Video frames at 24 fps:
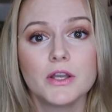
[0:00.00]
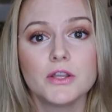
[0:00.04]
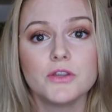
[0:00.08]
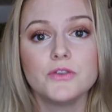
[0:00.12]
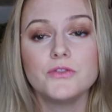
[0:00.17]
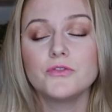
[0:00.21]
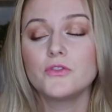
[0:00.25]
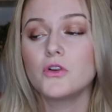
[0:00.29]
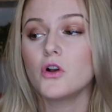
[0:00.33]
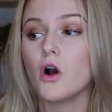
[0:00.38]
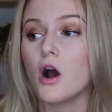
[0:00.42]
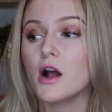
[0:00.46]

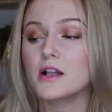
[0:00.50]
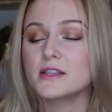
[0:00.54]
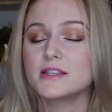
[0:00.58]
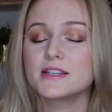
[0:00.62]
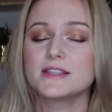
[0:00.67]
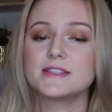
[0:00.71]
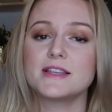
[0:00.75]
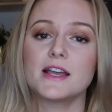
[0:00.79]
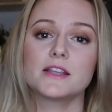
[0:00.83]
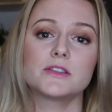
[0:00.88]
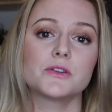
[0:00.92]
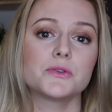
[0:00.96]
You've got to
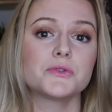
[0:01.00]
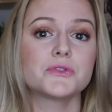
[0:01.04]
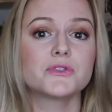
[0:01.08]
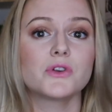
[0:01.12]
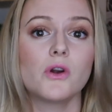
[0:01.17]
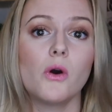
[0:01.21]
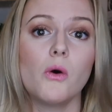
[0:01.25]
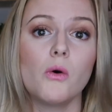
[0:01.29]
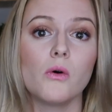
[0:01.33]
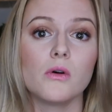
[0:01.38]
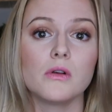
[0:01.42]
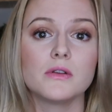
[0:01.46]
set those
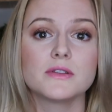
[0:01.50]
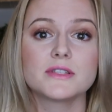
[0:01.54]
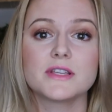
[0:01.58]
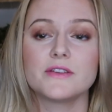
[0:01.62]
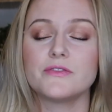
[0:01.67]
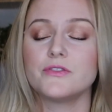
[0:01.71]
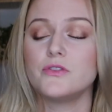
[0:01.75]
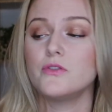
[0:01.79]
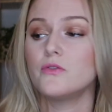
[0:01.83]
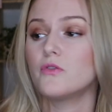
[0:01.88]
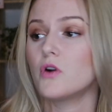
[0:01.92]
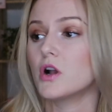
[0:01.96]
goals.
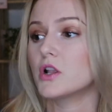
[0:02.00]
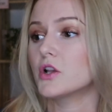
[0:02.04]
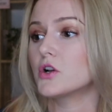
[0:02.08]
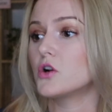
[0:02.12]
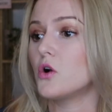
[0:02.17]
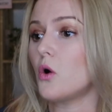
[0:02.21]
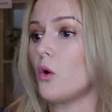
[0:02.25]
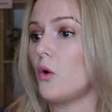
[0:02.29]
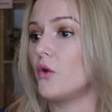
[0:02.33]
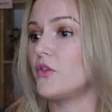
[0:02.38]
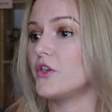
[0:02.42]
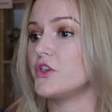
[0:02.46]
If you've got a
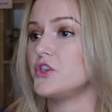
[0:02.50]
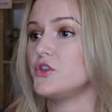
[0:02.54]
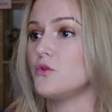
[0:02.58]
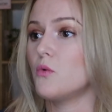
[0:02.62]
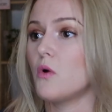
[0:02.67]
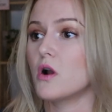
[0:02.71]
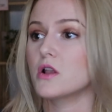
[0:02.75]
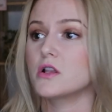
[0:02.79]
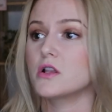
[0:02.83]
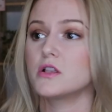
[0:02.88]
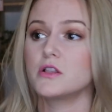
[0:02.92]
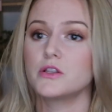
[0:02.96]
goal that you
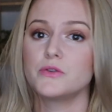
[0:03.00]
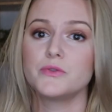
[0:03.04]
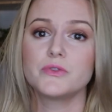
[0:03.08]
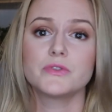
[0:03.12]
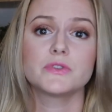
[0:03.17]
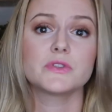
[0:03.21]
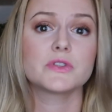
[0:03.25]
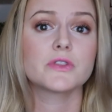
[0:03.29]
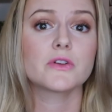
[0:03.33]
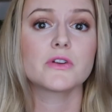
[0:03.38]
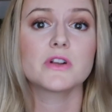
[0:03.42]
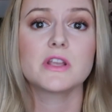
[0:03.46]
want to lose
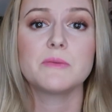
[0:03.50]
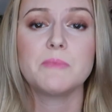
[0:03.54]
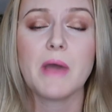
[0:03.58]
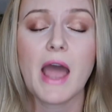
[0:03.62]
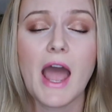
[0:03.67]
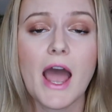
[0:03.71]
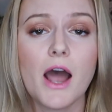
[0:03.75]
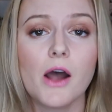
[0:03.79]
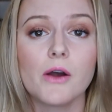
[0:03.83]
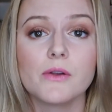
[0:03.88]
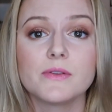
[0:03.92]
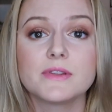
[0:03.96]
30
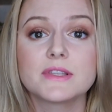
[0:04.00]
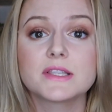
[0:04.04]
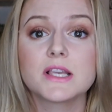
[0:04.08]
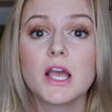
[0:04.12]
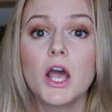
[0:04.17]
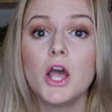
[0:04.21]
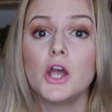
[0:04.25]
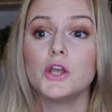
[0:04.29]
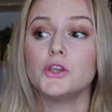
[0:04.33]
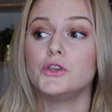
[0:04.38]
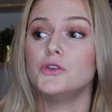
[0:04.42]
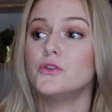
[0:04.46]
pounds,
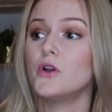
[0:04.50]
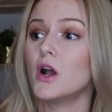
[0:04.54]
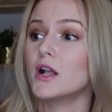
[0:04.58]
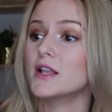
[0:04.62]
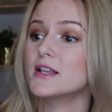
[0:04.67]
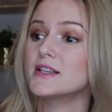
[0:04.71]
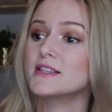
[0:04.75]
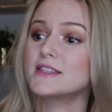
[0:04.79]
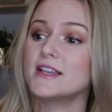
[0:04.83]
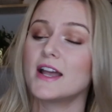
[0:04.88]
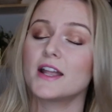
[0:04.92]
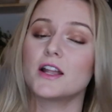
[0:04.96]
you got to
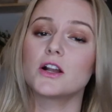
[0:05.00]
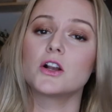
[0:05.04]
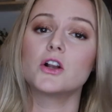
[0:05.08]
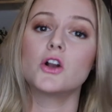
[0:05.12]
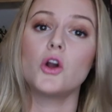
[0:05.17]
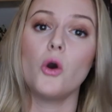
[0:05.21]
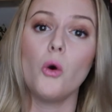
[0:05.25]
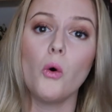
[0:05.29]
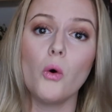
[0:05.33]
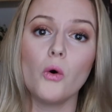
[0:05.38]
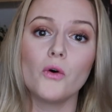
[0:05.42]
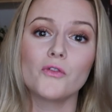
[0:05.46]
set a
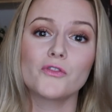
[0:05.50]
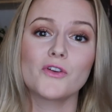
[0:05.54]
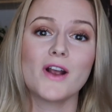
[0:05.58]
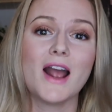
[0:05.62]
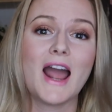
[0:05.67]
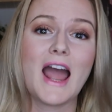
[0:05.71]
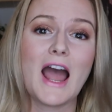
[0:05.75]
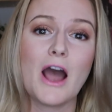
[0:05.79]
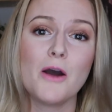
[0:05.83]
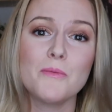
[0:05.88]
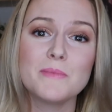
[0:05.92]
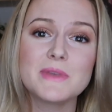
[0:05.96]
goal for
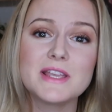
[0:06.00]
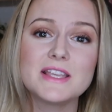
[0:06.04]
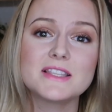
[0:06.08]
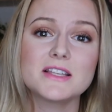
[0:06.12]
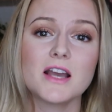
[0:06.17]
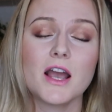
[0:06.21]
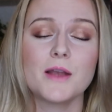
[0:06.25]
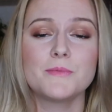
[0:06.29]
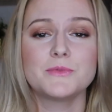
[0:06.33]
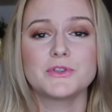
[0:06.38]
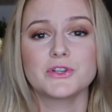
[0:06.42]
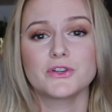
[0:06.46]
how many
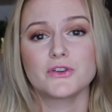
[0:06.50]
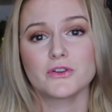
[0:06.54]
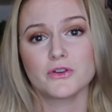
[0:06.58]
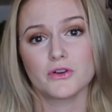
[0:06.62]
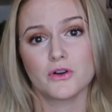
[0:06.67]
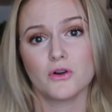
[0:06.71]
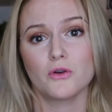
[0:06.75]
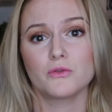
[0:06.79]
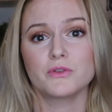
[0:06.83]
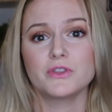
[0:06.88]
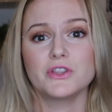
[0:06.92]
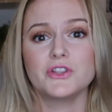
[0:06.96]
times you're going to
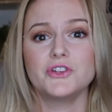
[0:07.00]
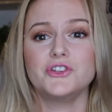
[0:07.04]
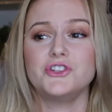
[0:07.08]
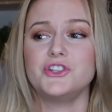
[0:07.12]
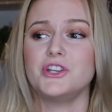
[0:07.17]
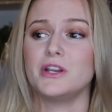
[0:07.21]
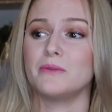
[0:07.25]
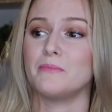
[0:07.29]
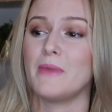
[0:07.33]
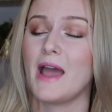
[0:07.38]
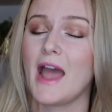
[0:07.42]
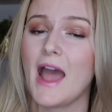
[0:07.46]
go to the
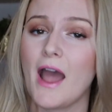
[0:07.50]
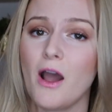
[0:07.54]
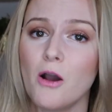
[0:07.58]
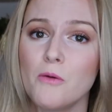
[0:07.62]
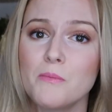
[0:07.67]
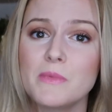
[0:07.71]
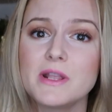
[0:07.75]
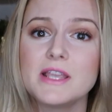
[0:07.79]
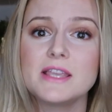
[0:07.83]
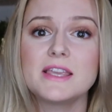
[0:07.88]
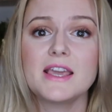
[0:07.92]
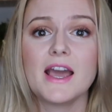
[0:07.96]
gym, how
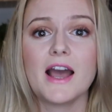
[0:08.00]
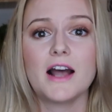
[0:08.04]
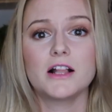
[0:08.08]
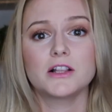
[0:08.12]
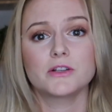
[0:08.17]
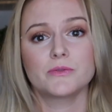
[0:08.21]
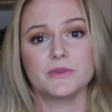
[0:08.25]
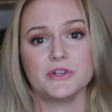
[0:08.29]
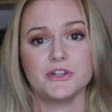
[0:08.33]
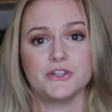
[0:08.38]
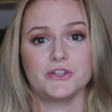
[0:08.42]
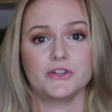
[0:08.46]
many
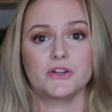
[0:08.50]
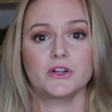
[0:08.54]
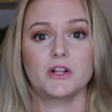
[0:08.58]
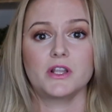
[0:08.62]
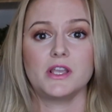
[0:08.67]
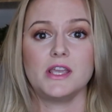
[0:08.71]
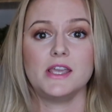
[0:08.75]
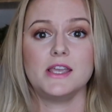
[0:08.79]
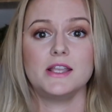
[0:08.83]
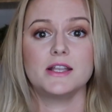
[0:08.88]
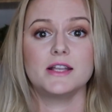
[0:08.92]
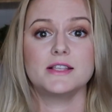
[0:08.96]
calories you're going
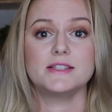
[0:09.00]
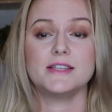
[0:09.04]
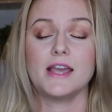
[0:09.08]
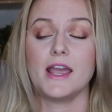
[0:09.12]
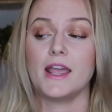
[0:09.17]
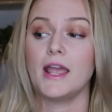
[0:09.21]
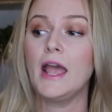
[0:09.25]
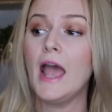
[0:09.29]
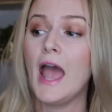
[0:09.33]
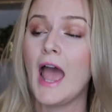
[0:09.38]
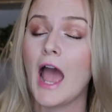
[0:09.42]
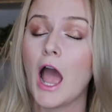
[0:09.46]
to eat a
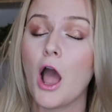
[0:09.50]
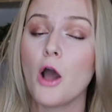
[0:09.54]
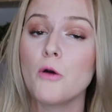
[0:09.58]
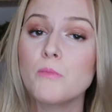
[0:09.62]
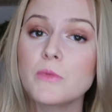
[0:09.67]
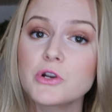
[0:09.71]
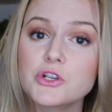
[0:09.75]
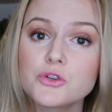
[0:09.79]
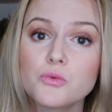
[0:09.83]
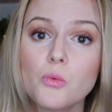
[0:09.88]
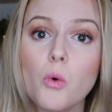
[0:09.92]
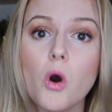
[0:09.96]
day, how
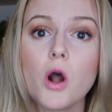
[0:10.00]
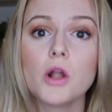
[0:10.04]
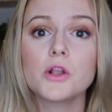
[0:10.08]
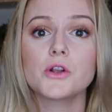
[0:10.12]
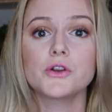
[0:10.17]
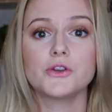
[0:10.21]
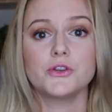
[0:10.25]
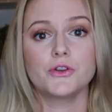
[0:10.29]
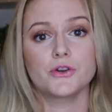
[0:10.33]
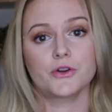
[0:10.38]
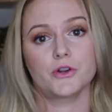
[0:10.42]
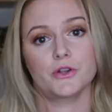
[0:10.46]
much water
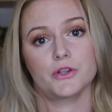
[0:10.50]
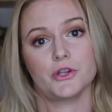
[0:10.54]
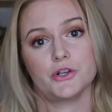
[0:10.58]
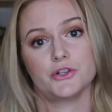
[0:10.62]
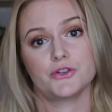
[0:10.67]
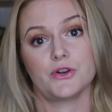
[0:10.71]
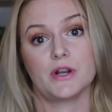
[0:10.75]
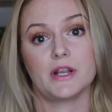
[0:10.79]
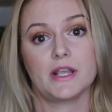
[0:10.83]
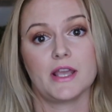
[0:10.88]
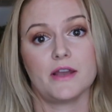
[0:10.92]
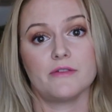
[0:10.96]
you're going to
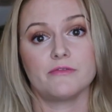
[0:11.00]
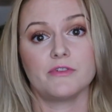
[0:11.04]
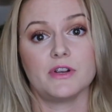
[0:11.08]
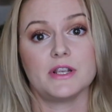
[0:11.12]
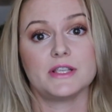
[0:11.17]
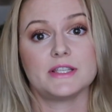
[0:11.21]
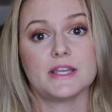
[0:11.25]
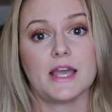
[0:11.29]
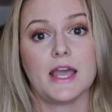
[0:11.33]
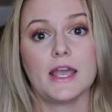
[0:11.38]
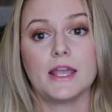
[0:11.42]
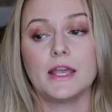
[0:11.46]
drink every
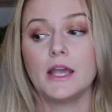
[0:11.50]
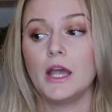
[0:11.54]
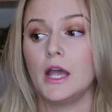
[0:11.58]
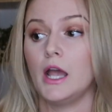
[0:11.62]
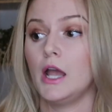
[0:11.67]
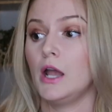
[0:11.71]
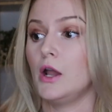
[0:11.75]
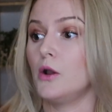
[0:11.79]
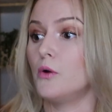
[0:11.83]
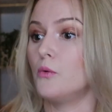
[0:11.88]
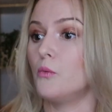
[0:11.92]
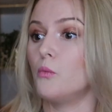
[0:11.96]
day.
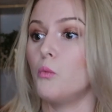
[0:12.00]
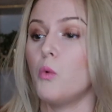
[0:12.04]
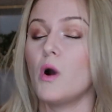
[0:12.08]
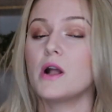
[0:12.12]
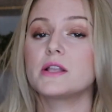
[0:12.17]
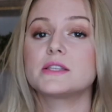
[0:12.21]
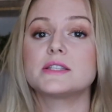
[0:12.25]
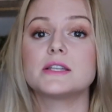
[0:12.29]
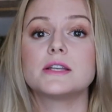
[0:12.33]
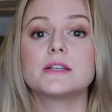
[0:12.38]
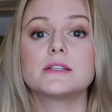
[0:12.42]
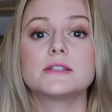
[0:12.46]

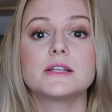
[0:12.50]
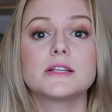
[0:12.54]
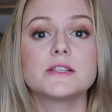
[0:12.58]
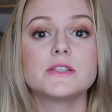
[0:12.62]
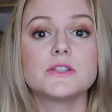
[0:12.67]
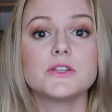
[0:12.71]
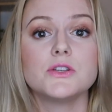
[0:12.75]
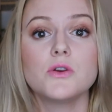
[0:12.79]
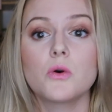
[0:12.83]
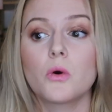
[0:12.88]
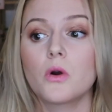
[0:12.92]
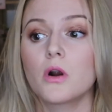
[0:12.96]
What
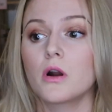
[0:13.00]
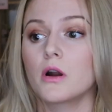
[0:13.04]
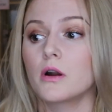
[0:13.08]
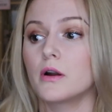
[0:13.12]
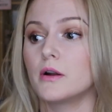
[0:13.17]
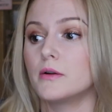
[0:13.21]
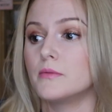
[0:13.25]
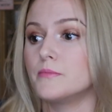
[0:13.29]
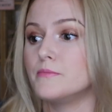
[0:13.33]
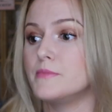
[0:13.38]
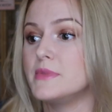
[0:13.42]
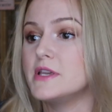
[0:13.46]
does
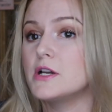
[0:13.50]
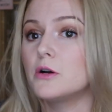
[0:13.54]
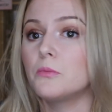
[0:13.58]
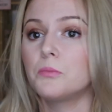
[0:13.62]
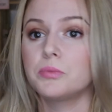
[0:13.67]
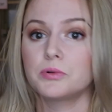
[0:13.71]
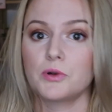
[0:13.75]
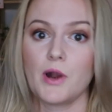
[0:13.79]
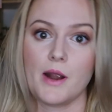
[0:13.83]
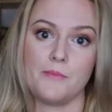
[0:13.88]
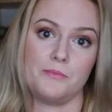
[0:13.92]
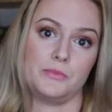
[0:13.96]
your meal
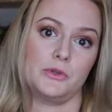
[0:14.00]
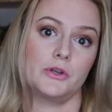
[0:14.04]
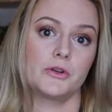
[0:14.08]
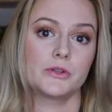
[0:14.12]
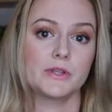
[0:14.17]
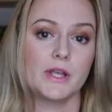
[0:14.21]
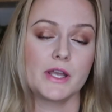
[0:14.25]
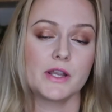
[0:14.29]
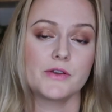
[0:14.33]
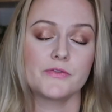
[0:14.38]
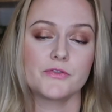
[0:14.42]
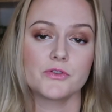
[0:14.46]
prep look
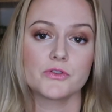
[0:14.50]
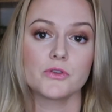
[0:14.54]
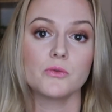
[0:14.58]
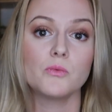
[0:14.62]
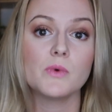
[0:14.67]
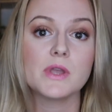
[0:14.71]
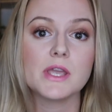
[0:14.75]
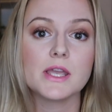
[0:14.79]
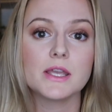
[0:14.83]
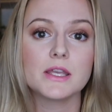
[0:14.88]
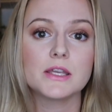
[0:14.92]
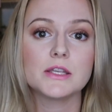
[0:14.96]
like for the
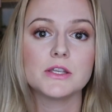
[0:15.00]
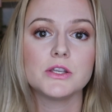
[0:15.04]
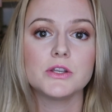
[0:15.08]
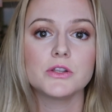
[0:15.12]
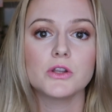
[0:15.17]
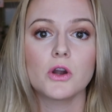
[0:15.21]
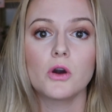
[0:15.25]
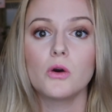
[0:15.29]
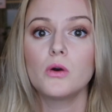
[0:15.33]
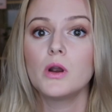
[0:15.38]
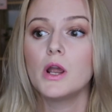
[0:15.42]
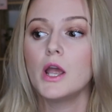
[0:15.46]
week? You
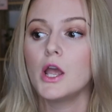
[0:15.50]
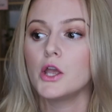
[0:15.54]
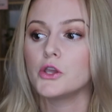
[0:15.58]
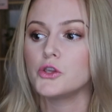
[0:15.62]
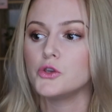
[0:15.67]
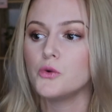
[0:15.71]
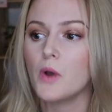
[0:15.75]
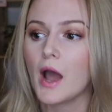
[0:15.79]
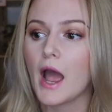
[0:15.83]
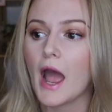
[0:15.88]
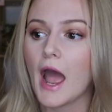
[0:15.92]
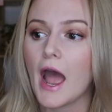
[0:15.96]
know,
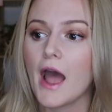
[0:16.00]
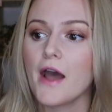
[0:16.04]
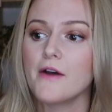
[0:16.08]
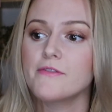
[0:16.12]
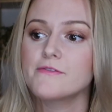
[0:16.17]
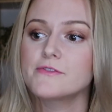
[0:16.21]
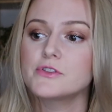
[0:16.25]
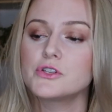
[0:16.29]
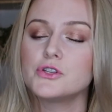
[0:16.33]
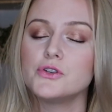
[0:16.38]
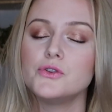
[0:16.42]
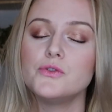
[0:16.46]
you
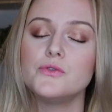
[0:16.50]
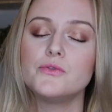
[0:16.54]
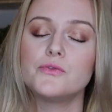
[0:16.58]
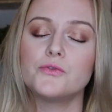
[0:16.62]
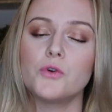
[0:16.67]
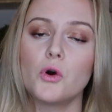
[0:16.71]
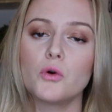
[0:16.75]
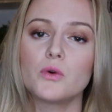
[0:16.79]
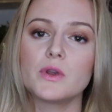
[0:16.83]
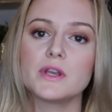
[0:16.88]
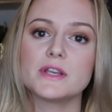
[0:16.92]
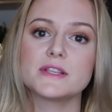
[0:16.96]
have to
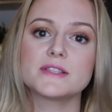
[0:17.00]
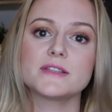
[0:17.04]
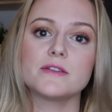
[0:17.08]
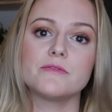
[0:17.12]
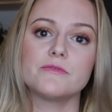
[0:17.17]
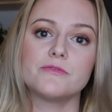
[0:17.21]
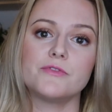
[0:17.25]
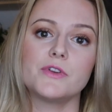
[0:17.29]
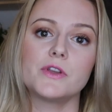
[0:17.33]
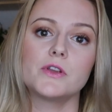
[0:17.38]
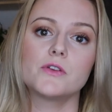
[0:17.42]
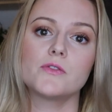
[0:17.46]
focus
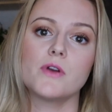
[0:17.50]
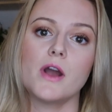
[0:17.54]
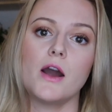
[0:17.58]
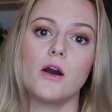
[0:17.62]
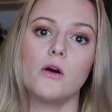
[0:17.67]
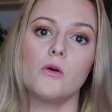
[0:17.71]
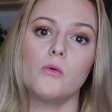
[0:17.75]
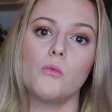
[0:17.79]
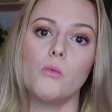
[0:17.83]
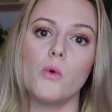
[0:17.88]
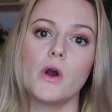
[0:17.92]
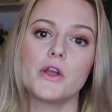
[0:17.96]
and figure
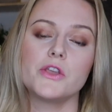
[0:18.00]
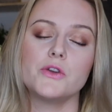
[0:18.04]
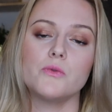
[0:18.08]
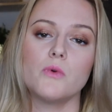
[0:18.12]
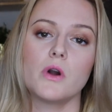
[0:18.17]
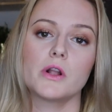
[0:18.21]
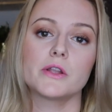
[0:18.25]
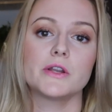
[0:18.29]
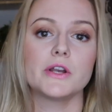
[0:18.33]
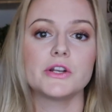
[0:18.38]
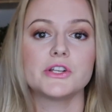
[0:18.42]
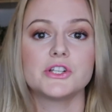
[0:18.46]
out what you
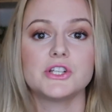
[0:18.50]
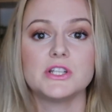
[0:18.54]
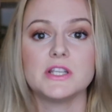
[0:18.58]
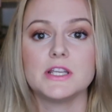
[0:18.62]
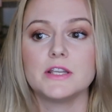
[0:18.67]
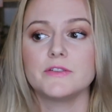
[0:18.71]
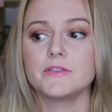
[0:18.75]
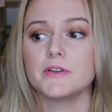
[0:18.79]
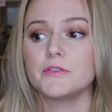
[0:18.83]
want to achieve.